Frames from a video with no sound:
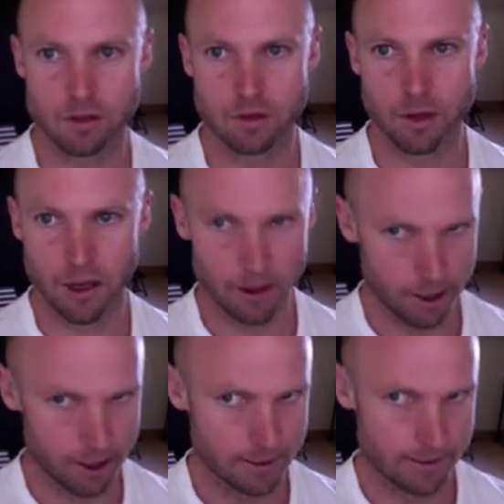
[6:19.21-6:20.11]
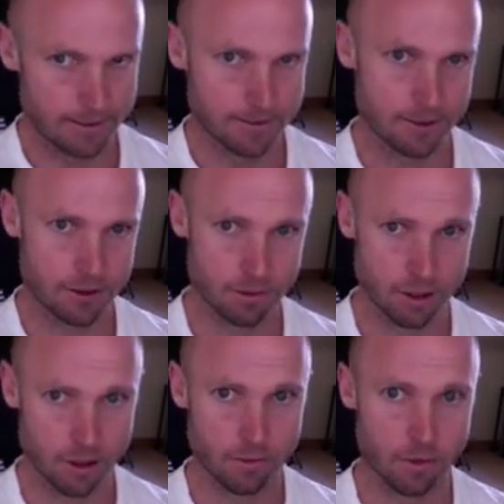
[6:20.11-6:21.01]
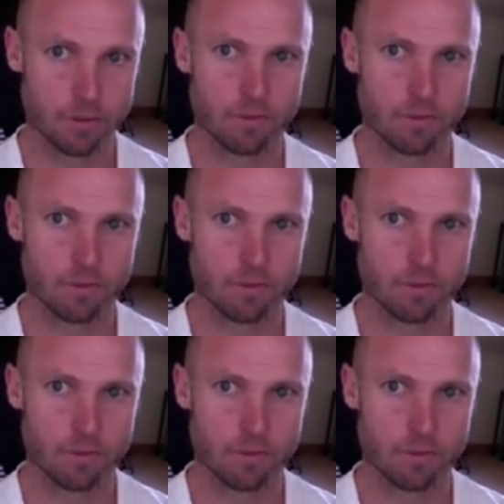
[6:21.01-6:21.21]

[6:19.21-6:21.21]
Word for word: to an area is really what